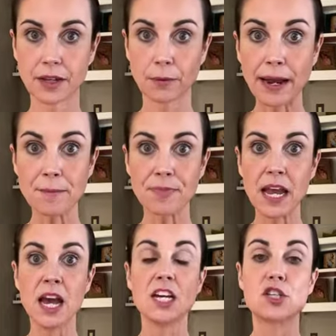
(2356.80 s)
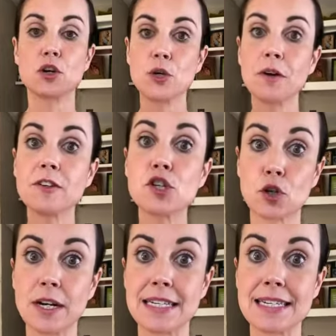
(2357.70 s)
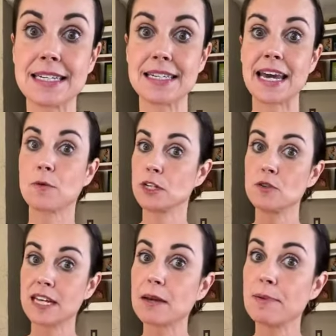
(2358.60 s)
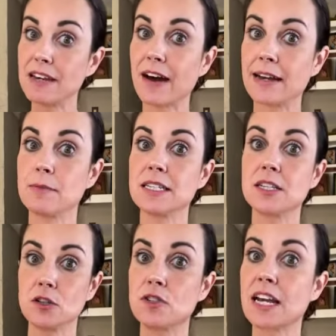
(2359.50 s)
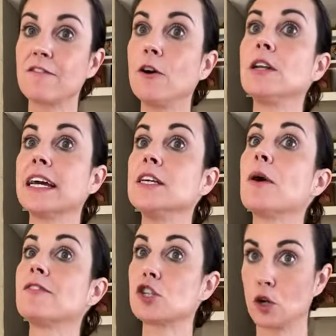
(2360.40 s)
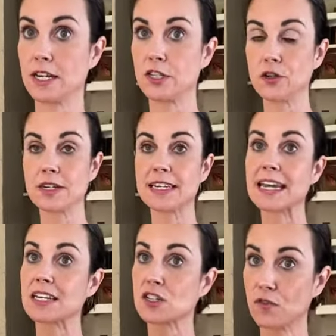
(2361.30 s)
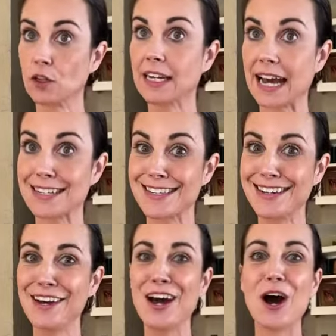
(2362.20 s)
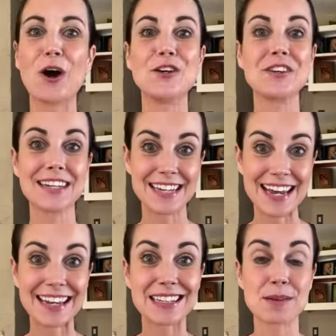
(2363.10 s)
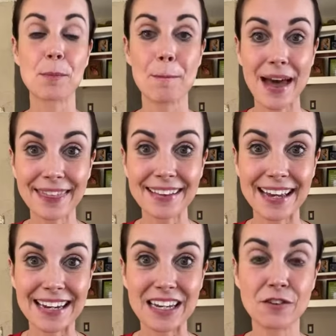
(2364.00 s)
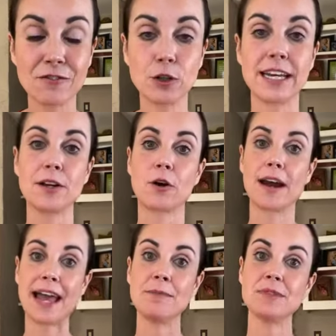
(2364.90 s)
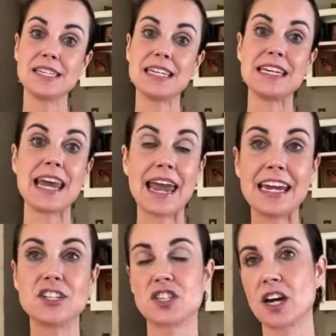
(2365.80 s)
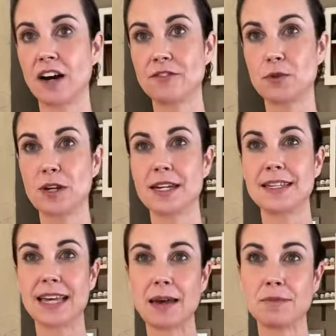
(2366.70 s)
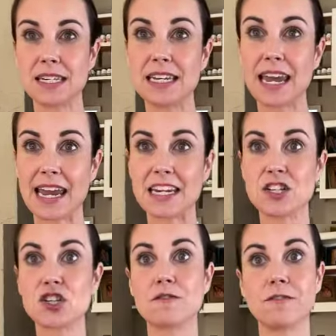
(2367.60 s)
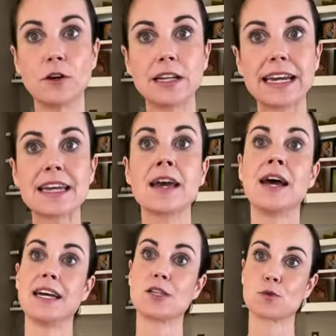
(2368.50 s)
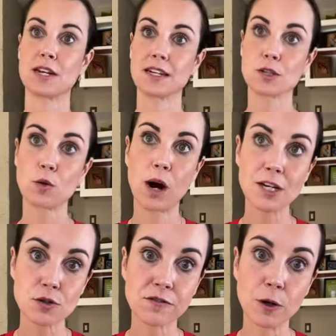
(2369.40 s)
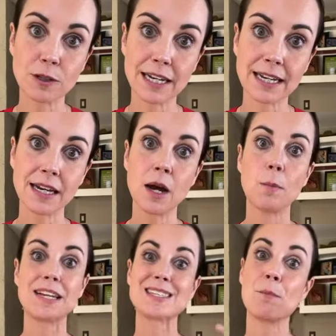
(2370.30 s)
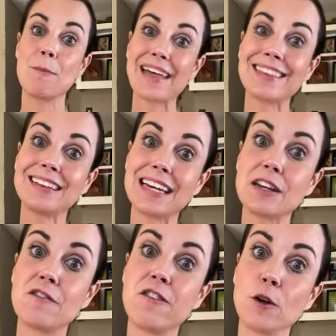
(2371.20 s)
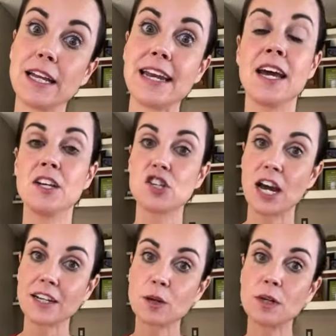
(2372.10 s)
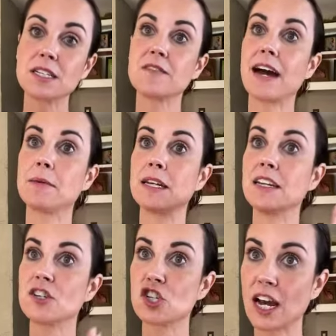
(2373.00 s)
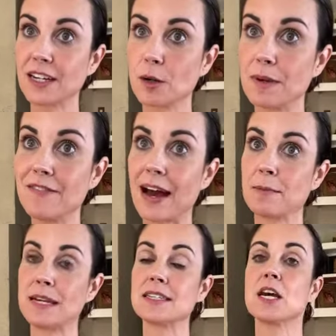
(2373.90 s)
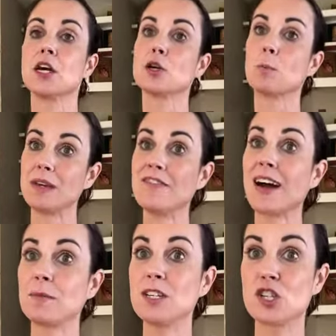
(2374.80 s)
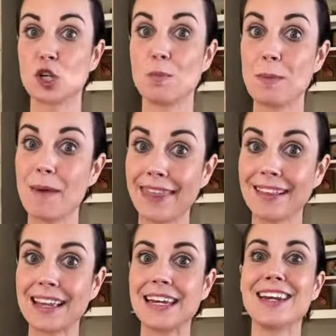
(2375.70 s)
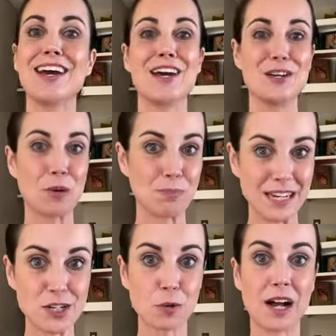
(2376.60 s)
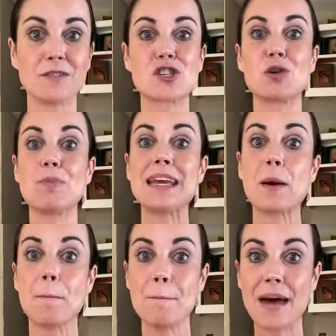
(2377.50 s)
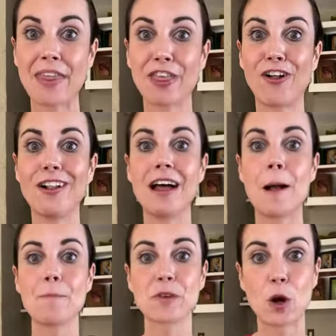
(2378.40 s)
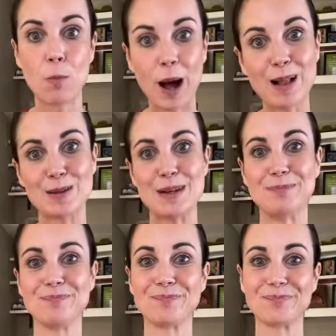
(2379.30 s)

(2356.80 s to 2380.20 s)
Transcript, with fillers: right? So you have a choice to take, when you take B vitamins and you take folate, you have a choice. You can take it as folic acid or you can take it as methylated folate or MTH. It's often written as MTH folate. It's written as Quatrefolic, but it's a methylated folate. Check your multivitamin, check your B vitamins. Your B vitamins should be methylated. Your B12 should be methylcobalamin,